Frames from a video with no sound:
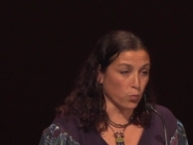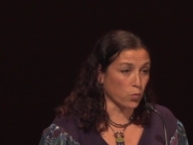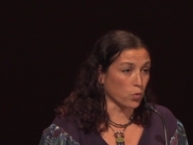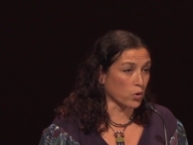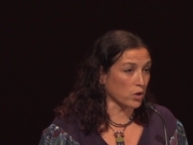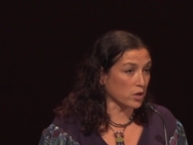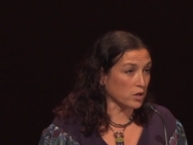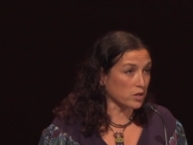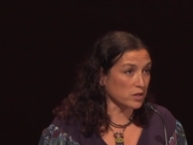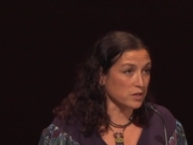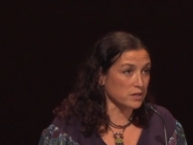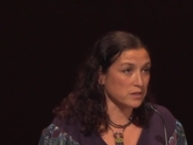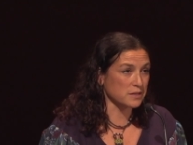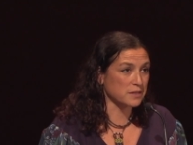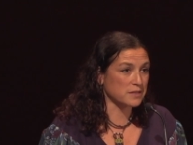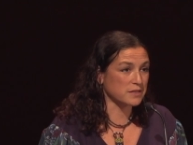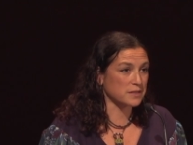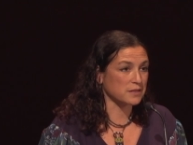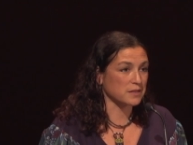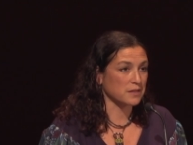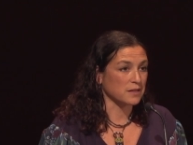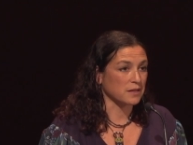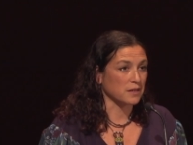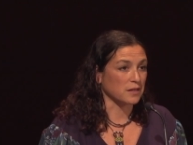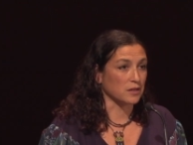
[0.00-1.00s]

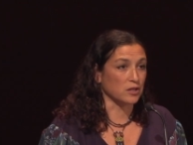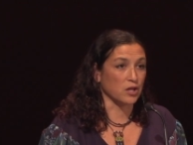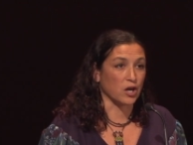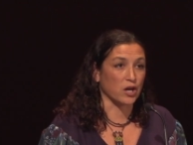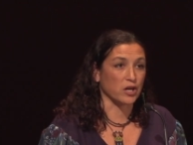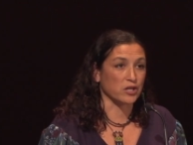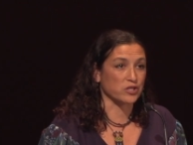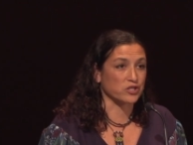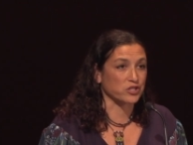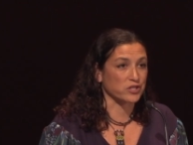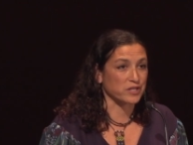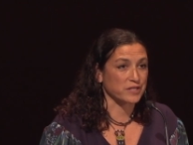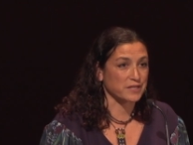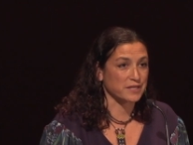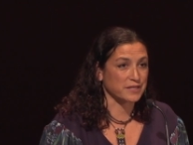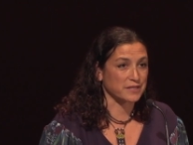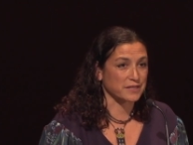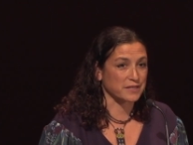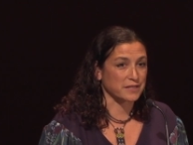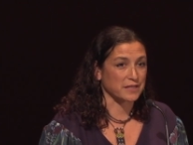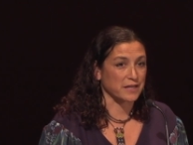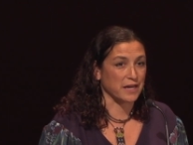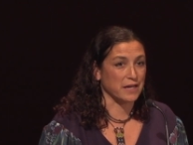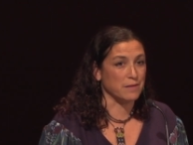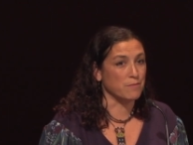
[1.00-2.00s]
world's
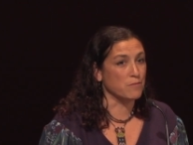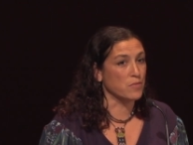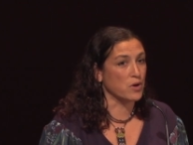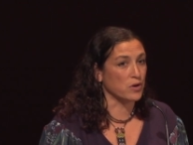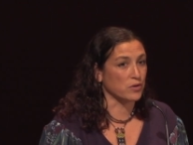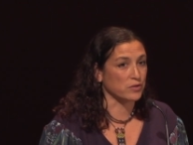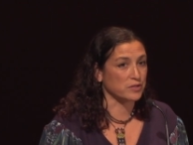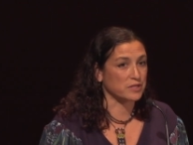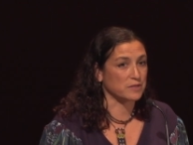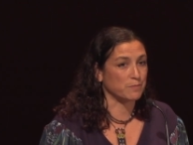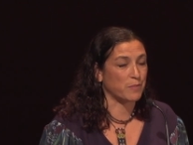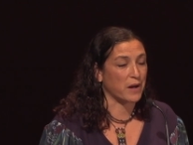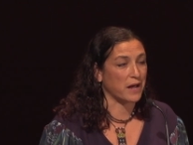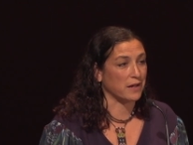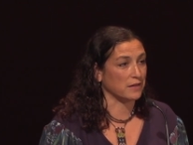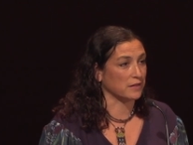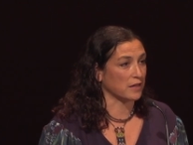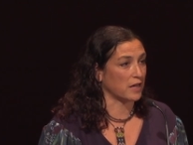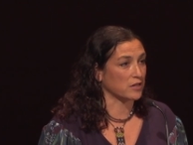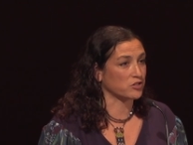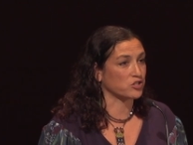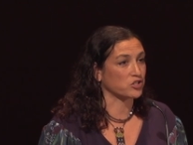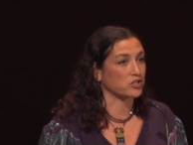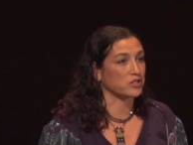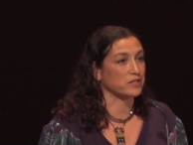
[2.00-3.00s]
largest and most
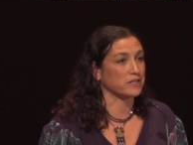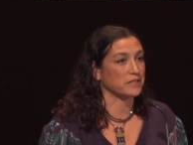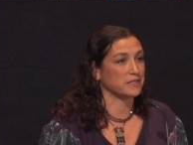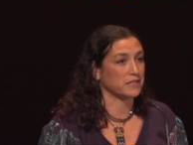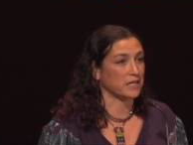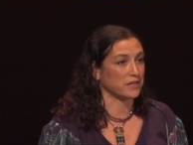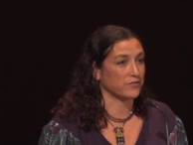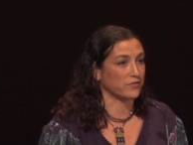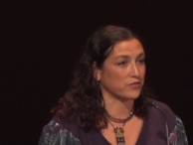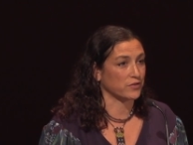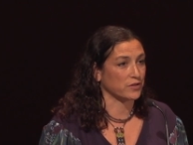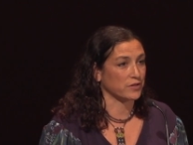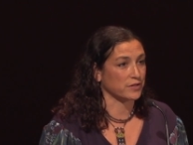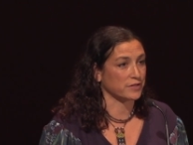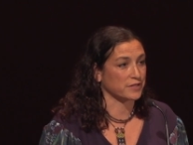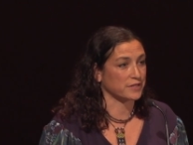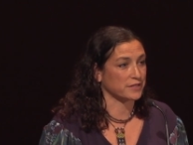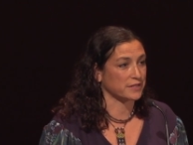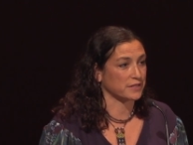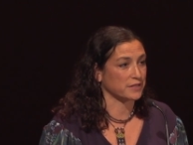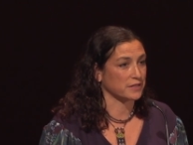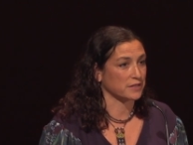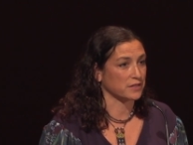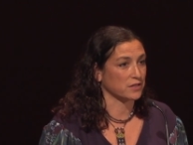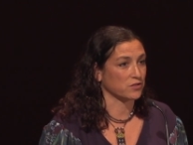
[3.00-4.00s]
biologically
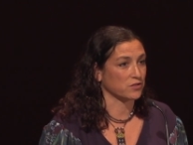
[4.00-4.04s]
diverse